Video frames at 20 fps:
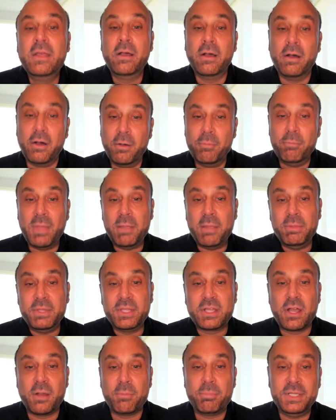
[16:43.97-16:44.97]
Maybe the
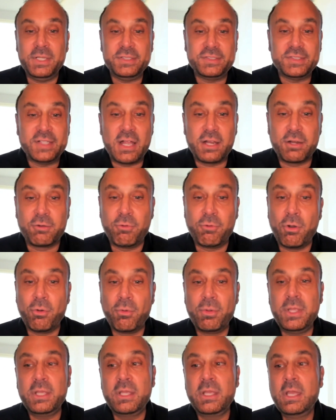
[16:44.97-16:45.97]
company's not
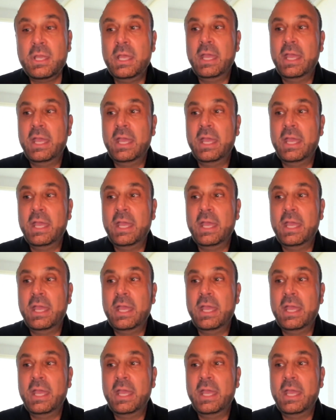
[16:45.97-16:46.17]
growing.